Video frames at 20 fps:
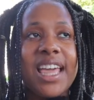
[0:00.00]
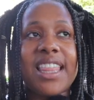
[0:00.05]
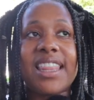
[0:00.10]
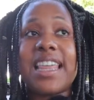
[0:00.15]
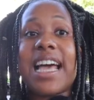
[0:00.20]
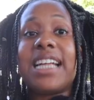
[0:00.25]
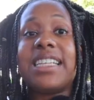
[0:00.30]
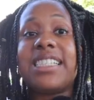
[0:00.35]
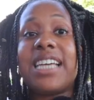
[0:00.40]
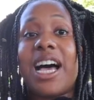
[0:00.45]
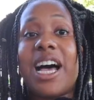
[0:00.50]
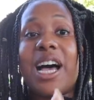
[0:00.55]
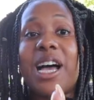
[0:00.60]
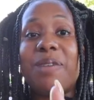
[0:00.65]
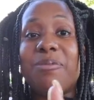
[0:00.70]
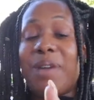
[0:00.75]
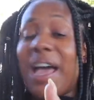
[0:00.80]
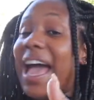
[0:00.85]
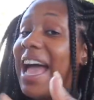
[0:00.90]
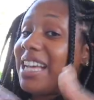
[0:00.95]
That
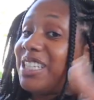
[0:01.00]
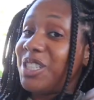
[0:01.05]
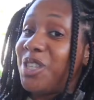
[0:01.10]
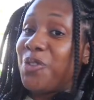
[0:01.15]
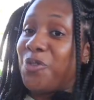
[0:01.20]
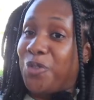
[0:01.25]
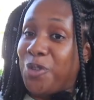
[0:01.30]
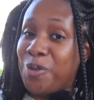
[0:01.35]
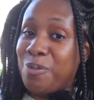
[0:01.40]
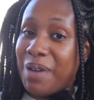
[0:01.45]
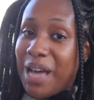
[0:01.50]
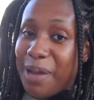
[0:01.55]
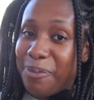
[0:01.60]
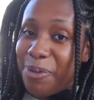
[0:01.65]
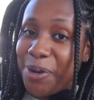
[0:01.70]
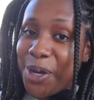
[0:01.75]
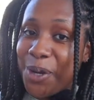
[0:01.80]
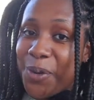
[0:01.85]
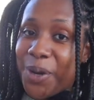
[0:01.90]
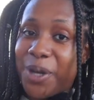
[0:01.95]
time actually flew by
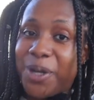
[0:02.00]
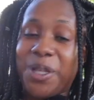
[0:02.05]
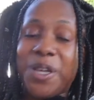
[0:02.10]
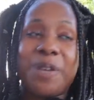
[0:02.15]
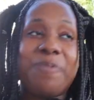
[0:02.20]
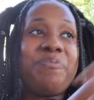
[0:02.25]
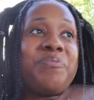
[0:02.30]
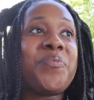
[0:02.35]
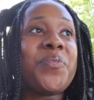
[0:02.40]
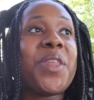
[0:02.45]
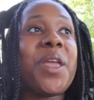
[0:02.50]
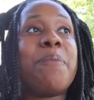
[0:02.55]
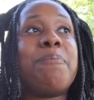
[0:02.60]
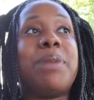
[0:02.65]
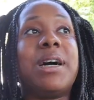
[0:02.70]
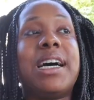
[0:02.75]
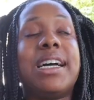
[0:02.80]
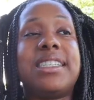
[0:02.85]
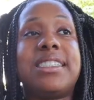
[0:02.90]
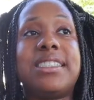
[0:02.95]
pretty quickly.
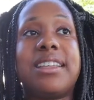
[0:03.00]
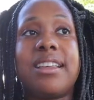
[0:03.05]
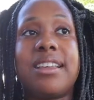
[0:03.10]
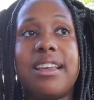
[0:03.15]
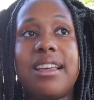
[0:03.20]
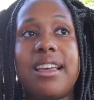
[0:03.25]
But